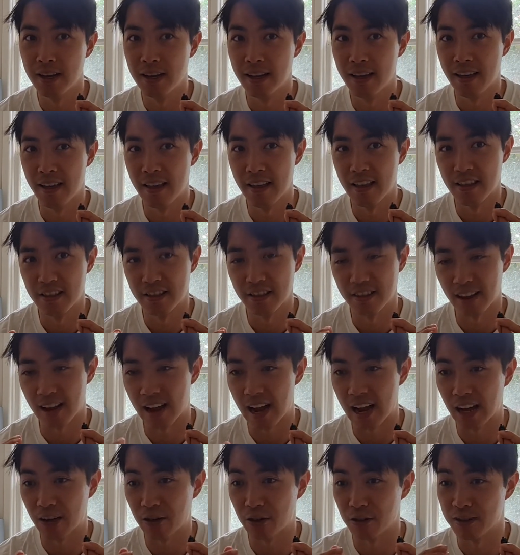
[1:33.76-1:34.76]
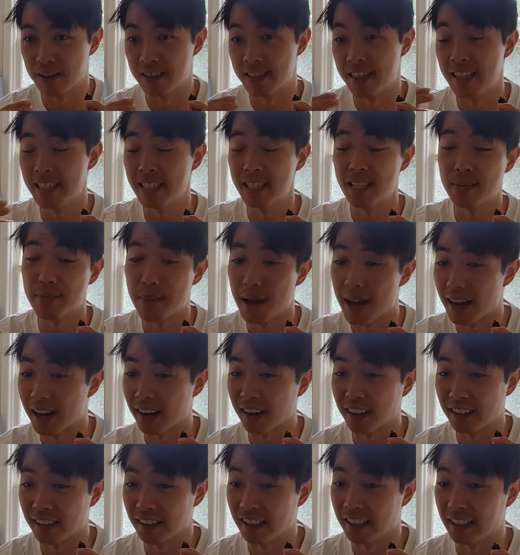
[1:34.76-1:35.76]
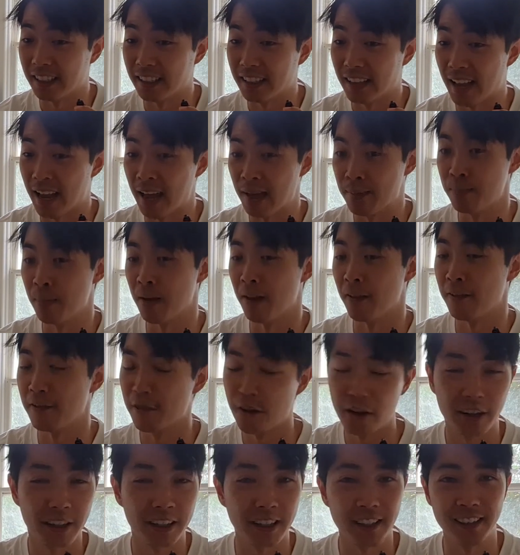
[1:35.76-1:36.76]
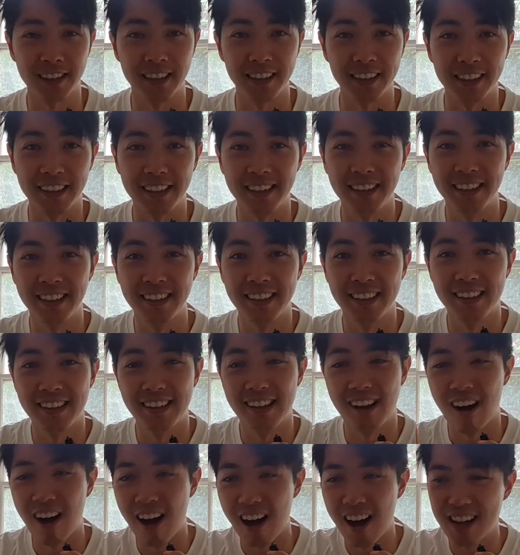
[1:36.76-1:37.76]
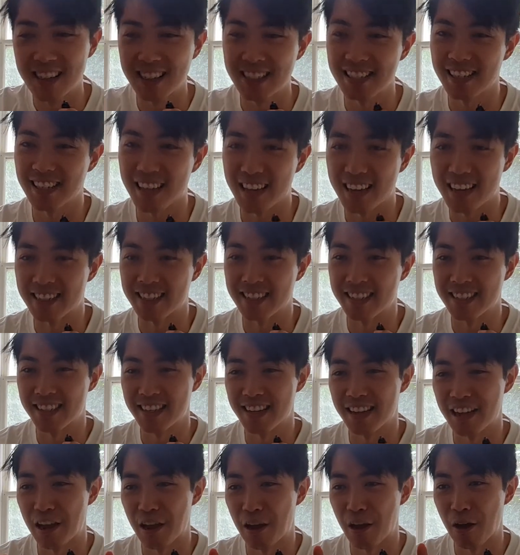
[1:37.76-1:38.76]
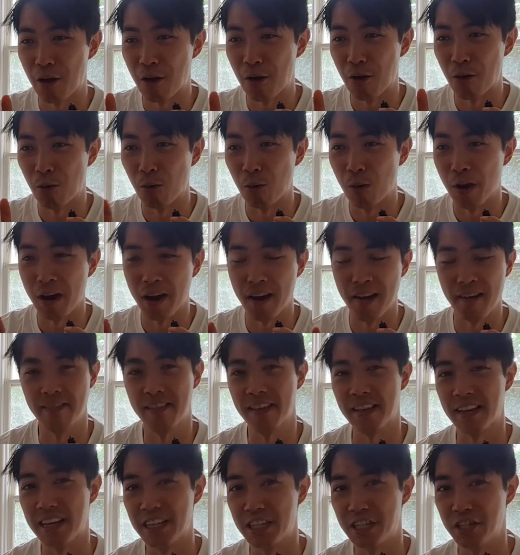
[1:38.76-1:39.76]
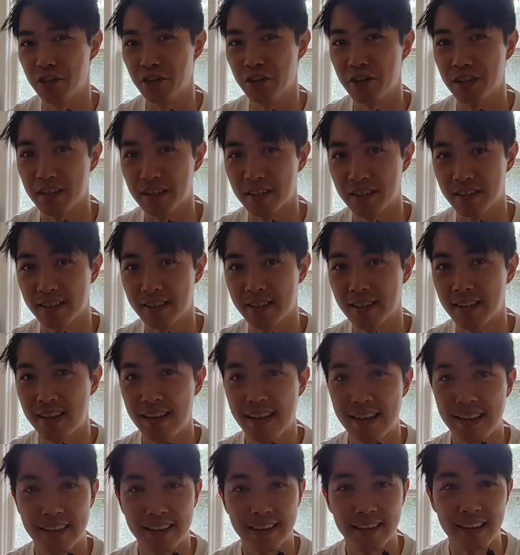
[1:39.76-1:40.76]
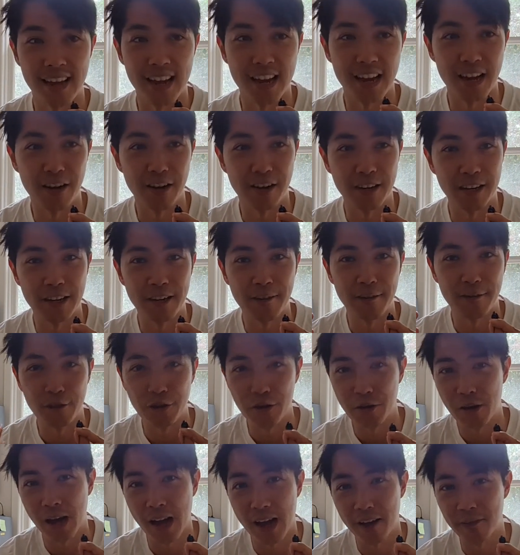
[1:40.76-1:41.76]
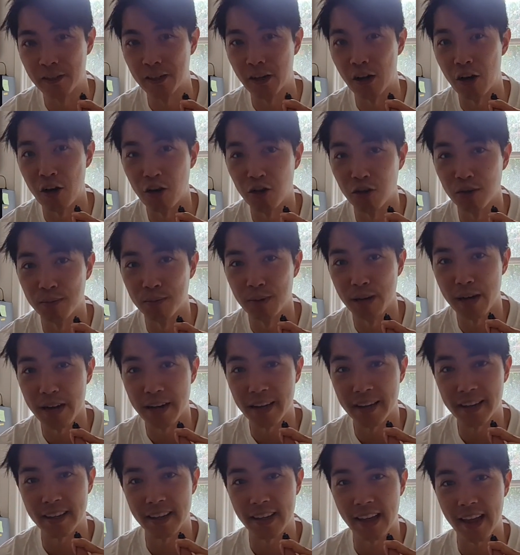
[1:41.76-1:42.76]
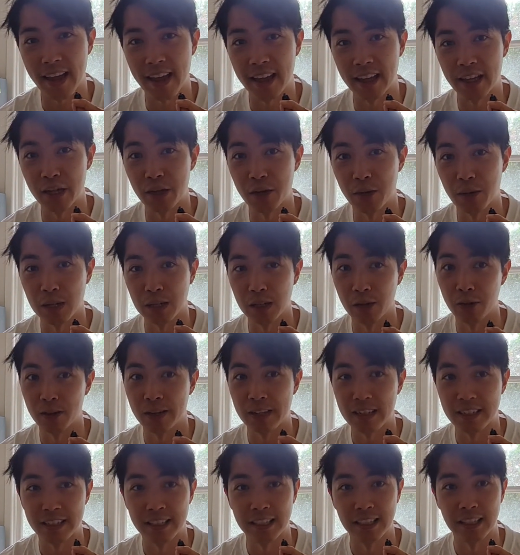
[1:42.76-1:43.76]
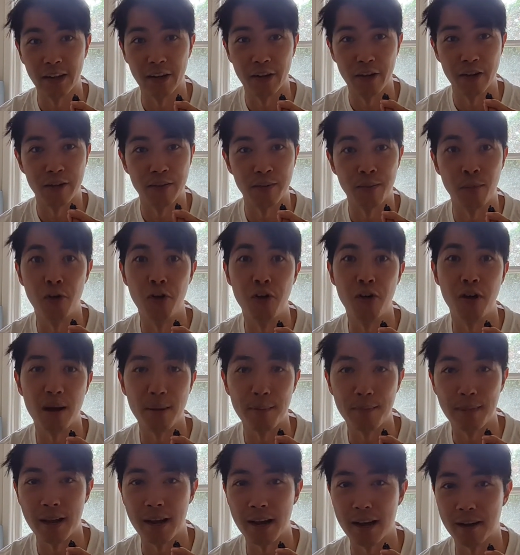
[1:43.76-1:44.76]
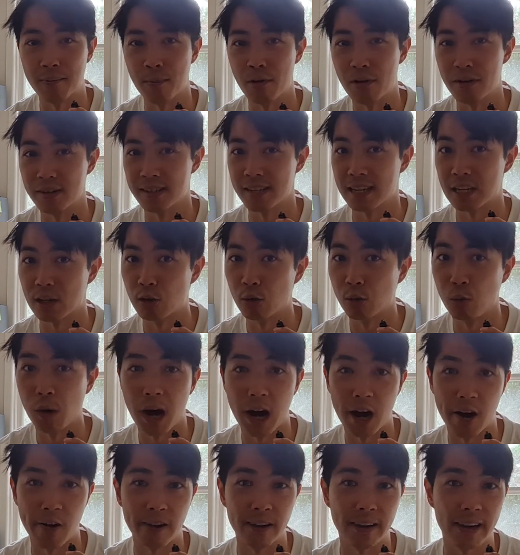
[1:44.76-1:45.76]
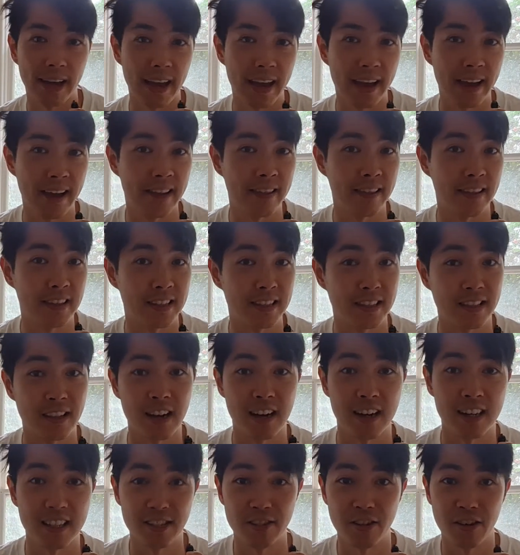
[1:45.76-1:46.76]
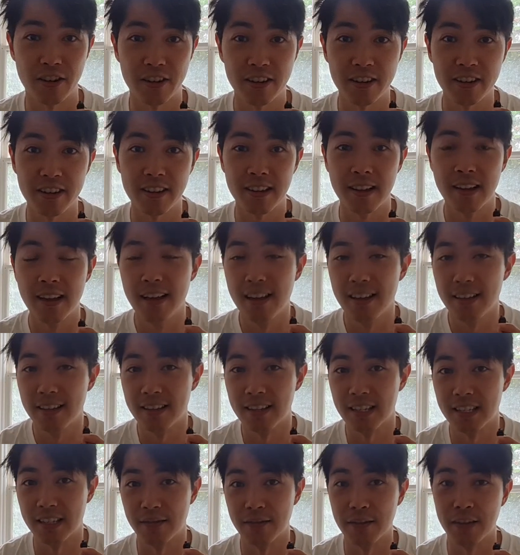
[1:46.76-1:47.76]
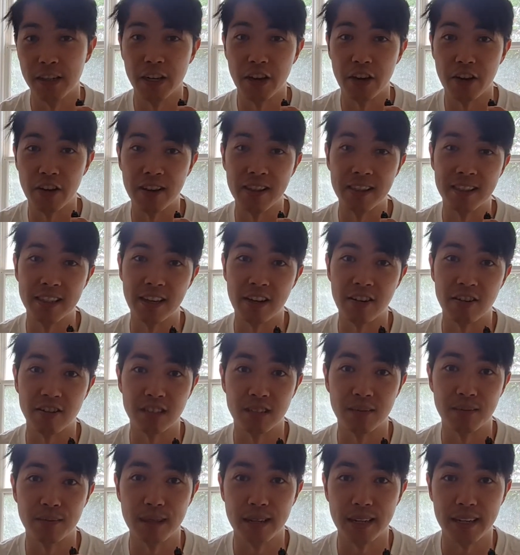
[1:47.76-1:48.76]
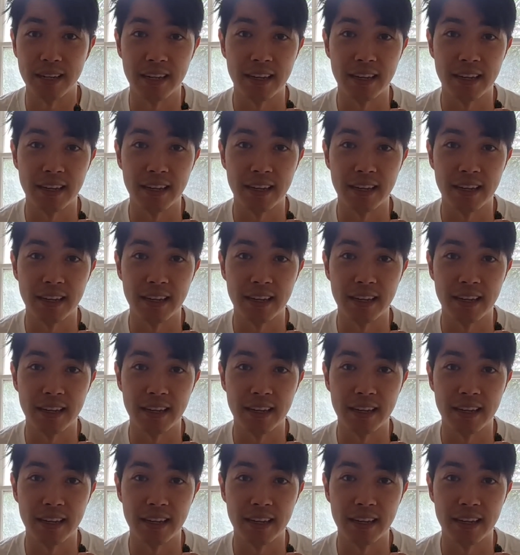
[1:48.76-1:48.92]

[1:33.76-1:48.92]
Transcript: so that I could systematically and methodically isolate where the issue is. Now, if you have an old bike and you are looking to learn more about motorcycle wiring and the starter circuit, this video is going to be